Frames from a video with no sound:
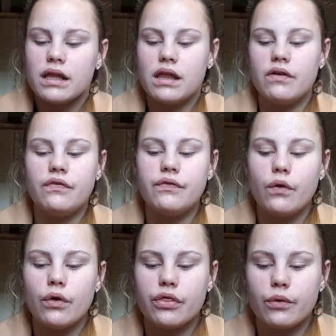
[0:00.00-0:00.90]
The
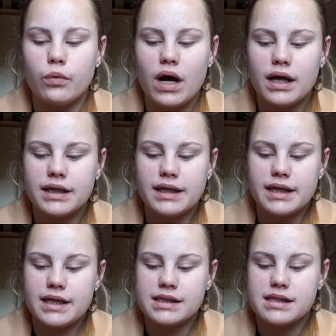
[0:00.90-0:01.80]
fourth one
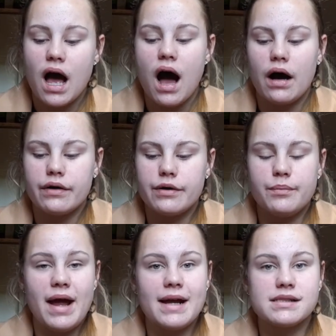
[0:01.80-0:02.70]
is Outer
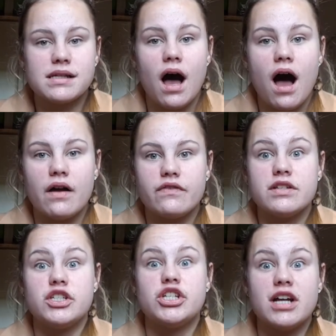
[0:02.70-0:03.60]
Banks. I've
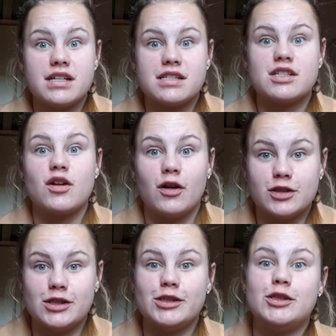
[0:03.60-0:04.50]
just
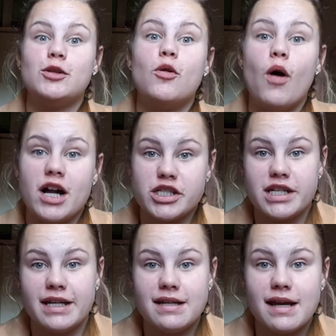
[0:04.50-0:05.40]
started to watch
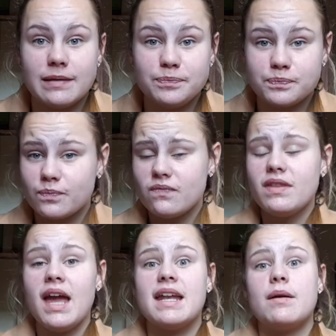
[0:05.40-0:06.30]
it,
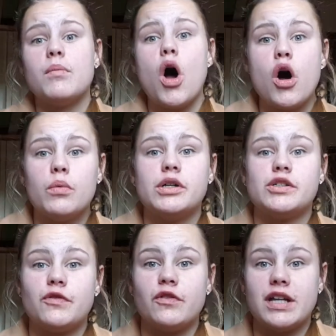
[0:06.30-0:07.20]
and I'm
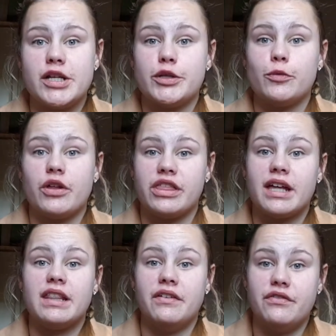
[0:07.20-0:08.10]
almost finished with
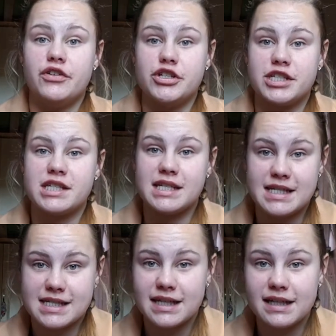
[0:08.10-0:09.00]
the first
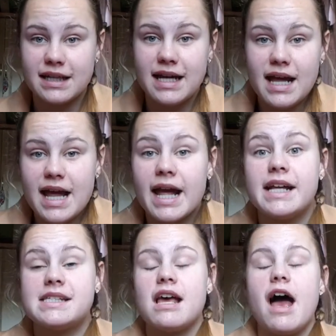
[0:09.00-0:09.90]
season.
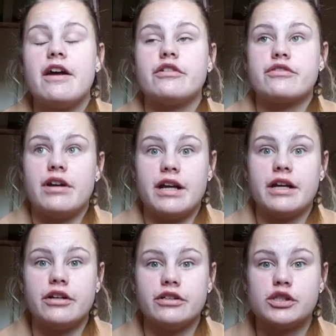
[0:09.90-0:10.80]
It's a really
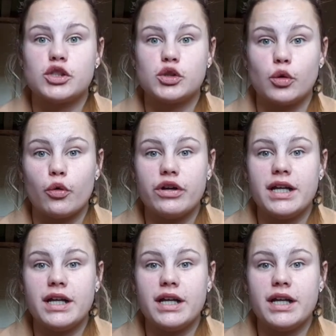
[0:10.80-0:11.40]
good story.